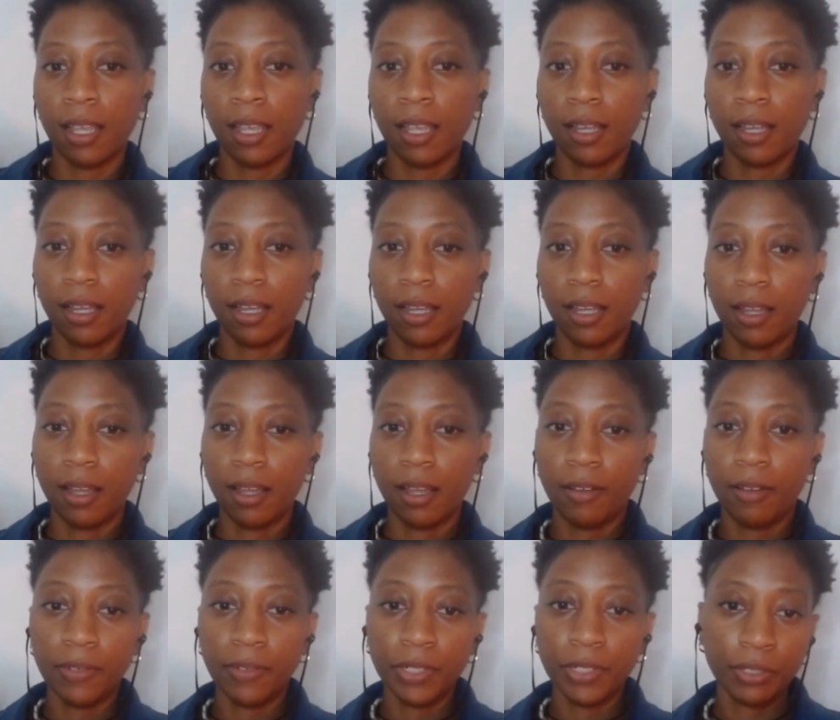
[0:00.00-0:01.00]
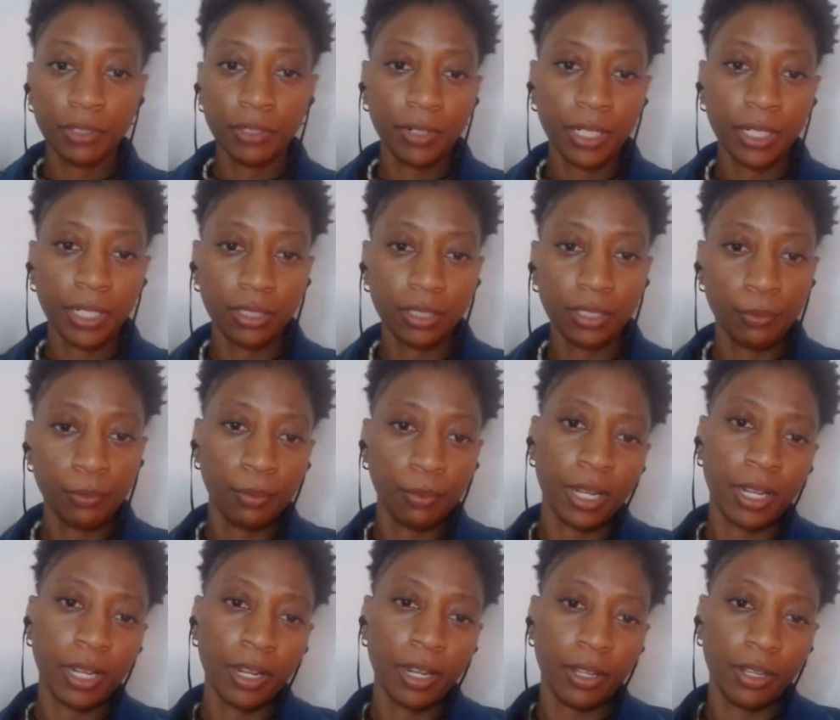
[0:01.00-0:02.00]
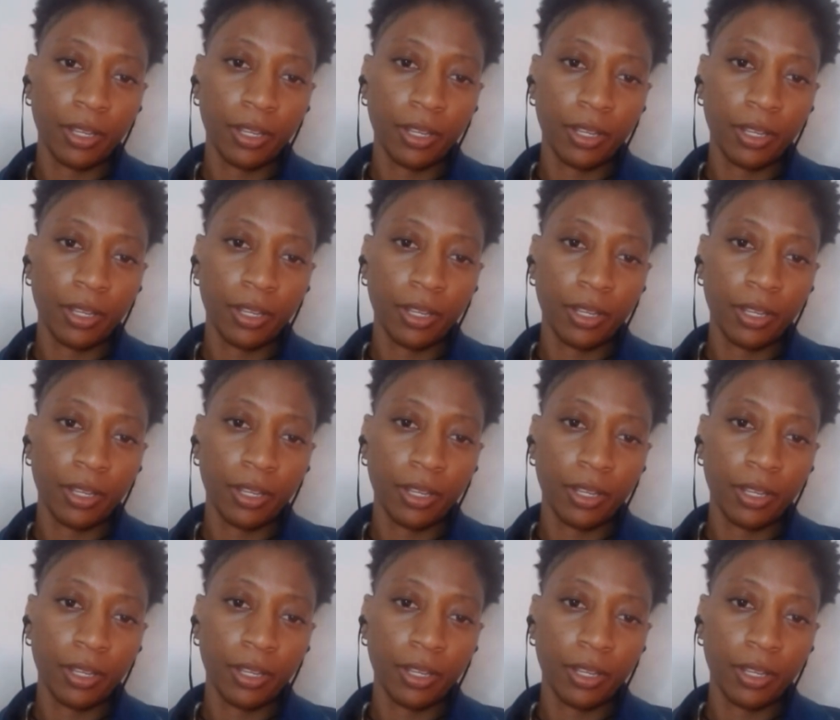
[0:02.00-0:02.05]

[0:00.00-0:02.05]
of a generation where you get